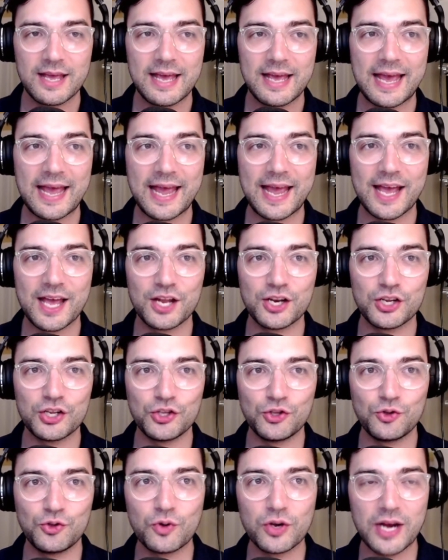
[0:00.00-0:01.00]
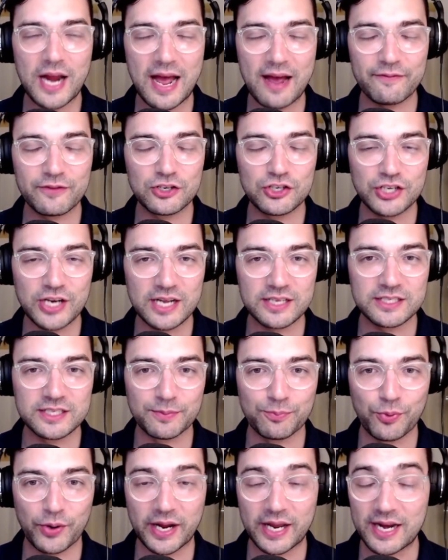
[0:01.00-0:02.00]
And you could have the chance to
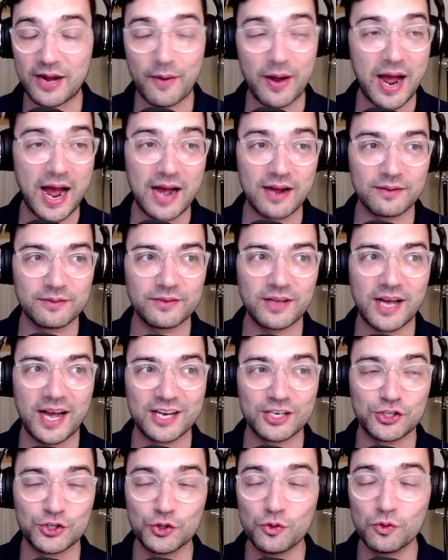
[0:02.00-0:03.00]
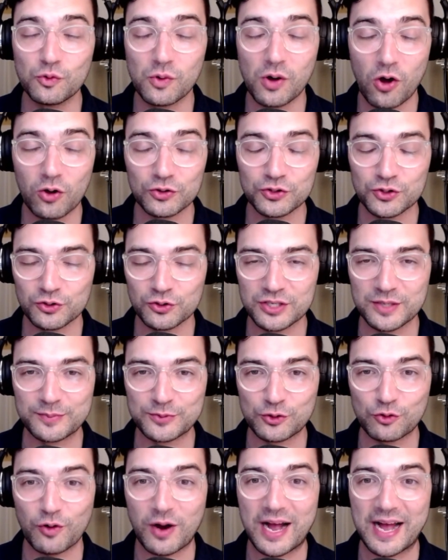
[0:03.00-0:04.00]
bring it. Now, I do also
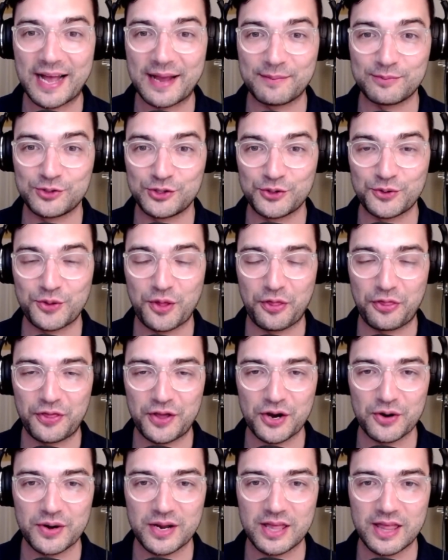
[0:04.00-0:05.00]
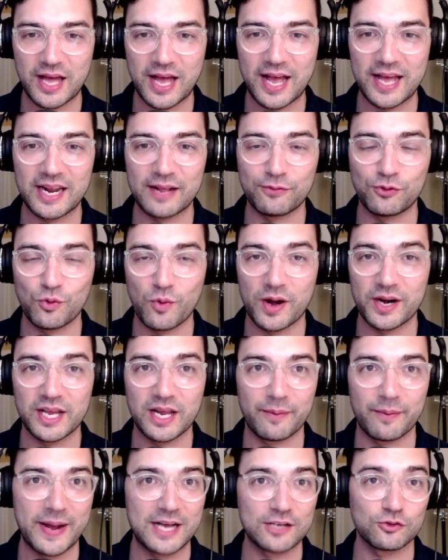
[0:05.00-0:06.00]
subscribe to the theory that if you want to get
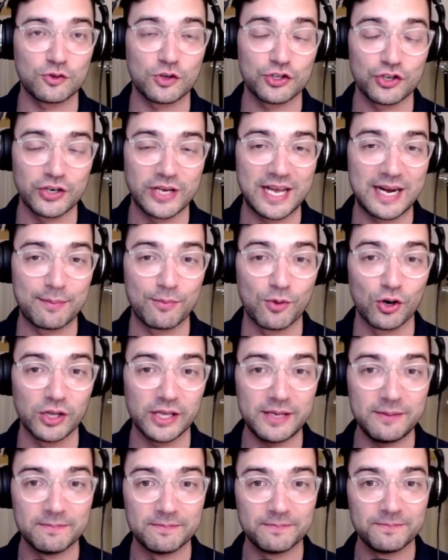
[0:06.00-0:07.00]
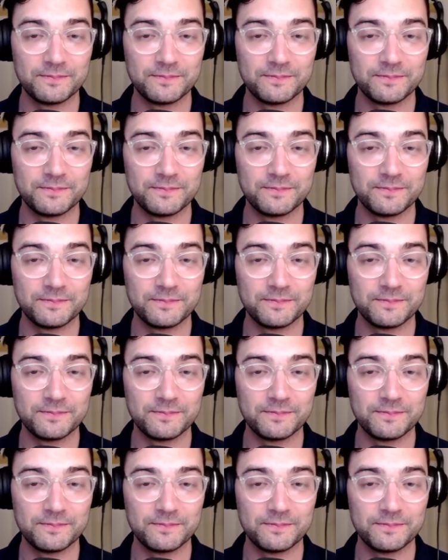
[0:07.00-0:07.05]
a pass rusher, get him early.